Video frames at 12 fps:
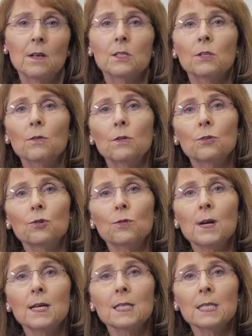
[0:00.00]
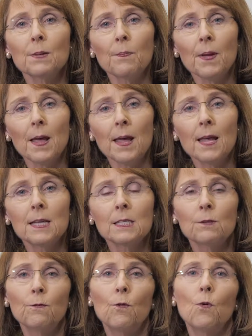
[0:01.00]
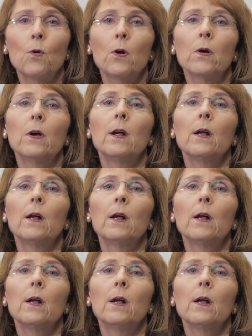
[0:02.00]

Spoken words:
So the trust pays for